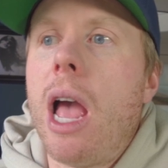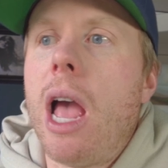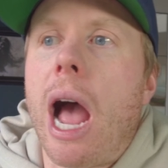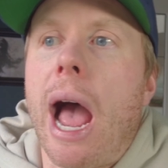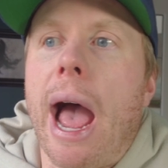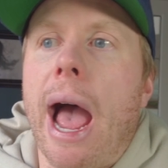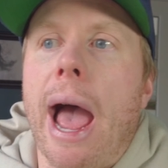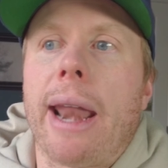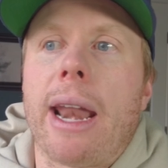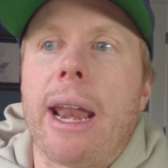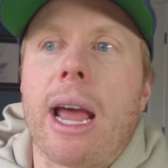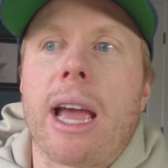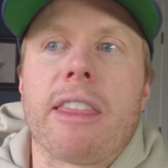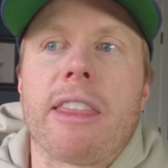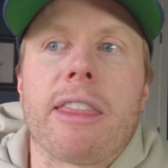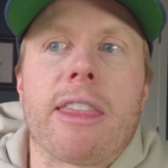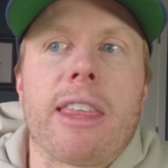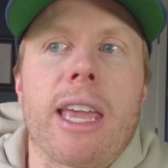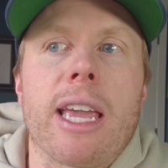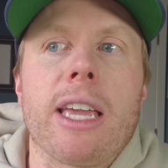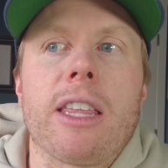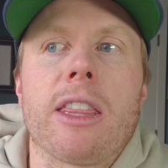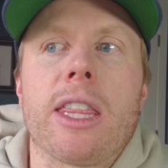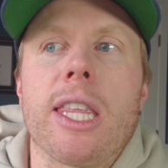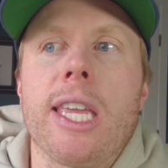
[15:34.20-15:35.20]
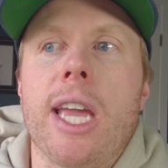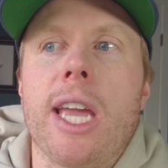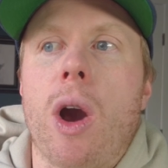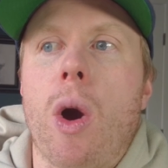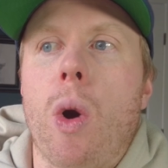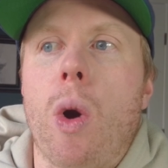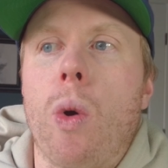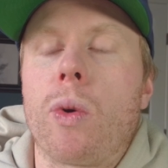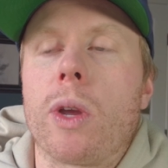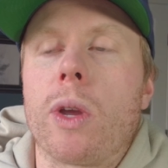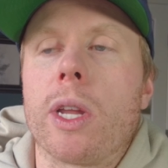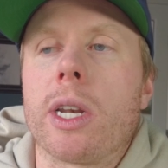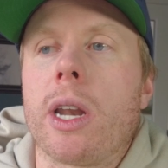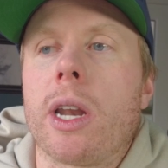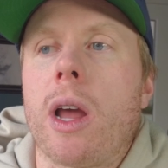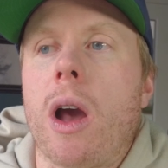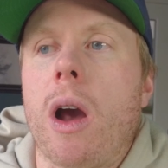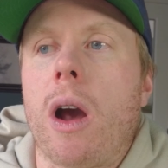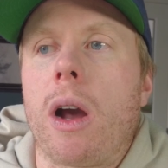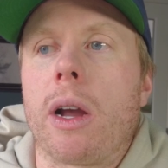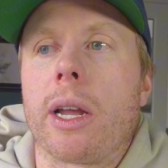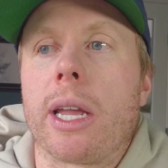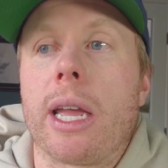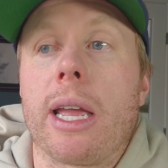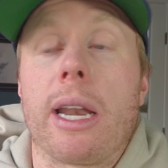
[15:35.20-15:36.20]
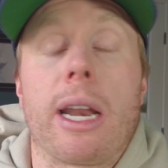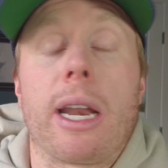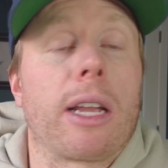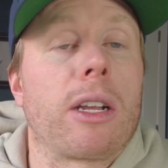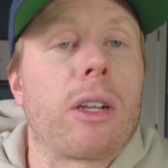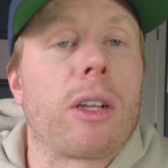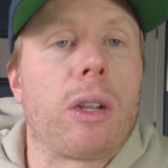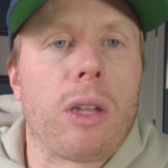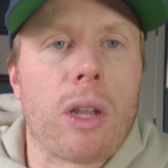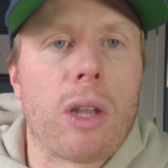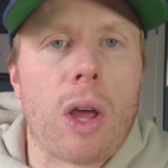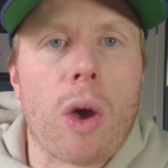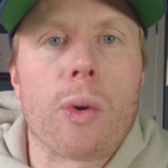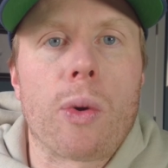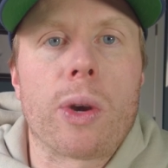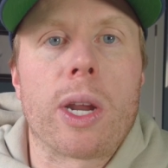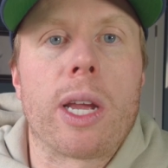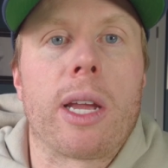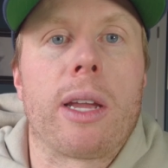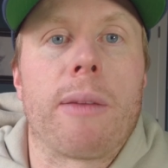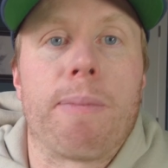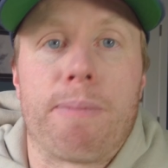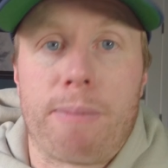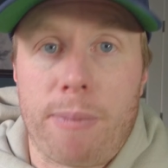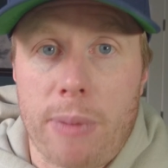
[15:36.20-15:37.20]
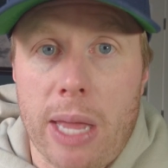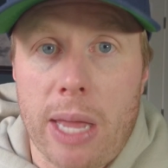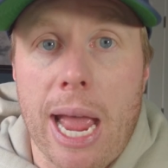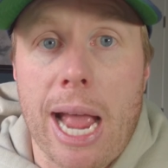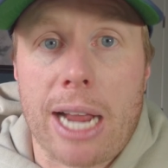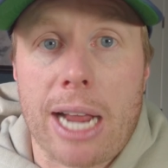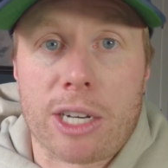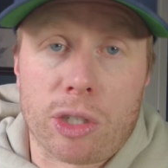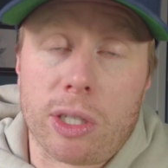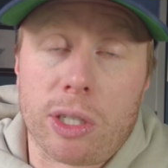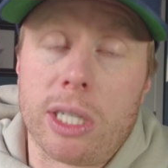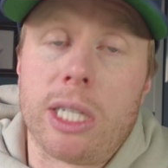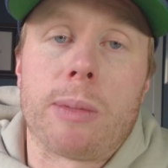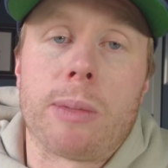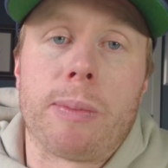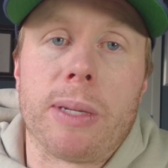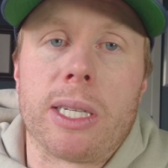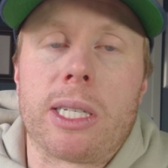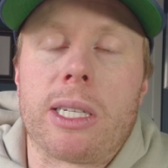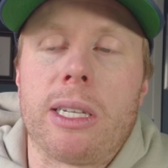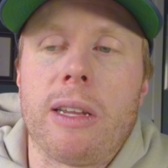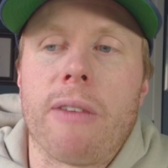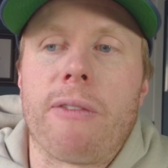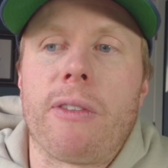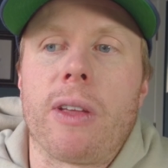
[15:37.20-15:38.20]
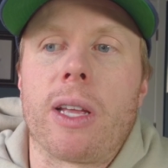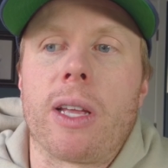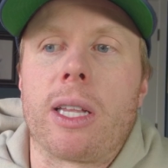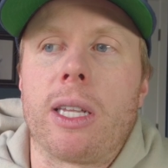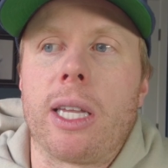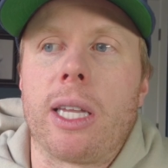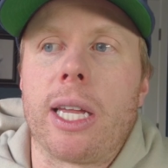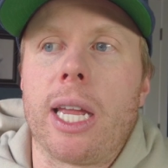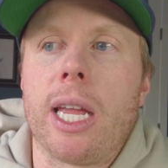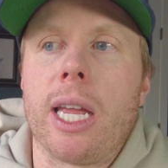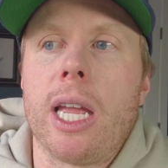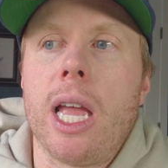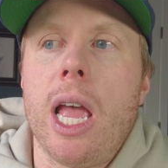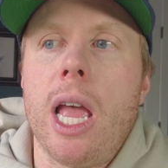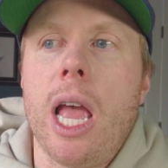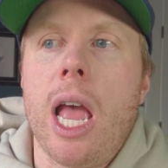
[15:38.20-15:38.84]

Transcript: And I think the Okanagan and Kelowna actually specifically